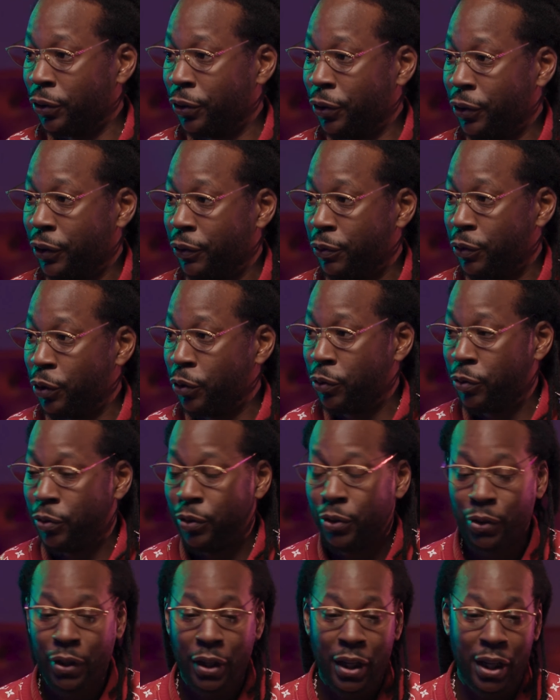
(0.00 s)
wow.
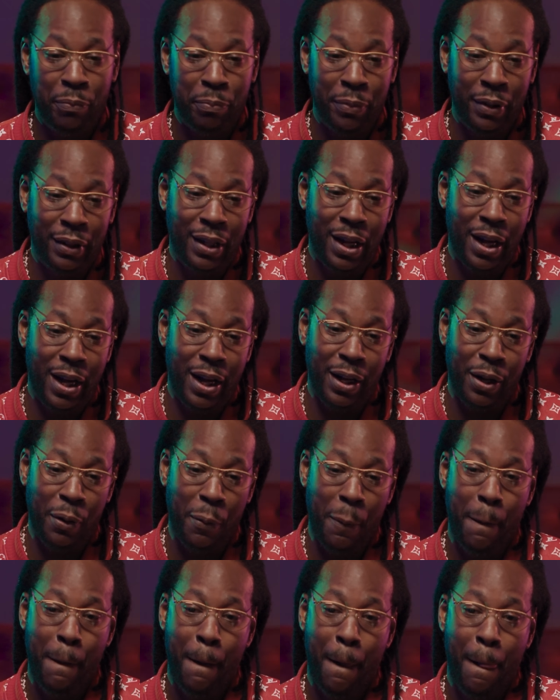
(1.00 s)
you can't be like
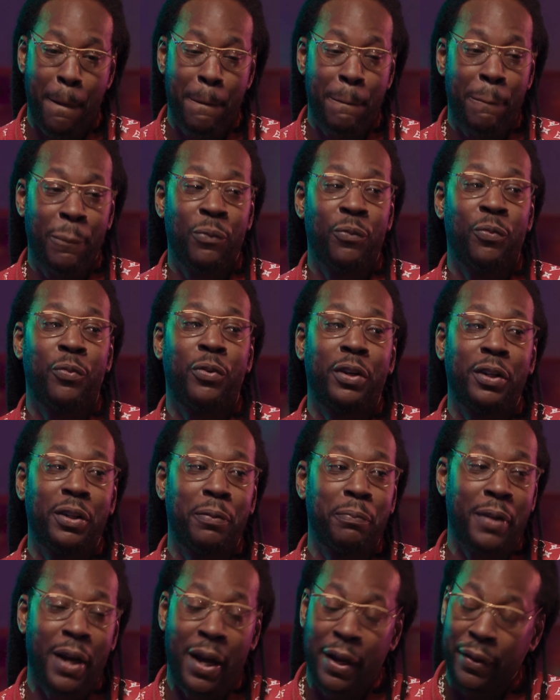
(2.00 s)
one of
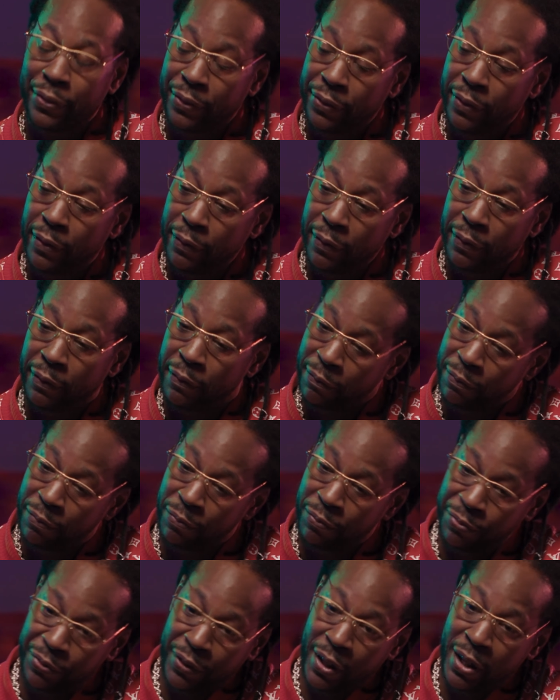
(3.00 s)
them like
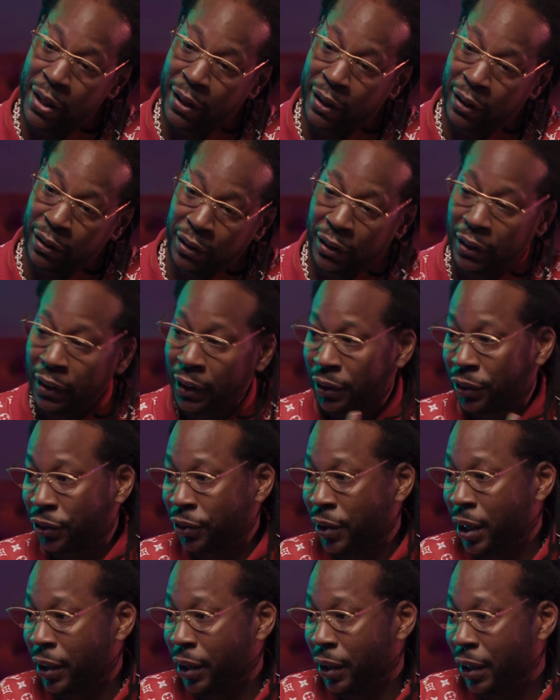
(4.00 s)
thugging chicks trying to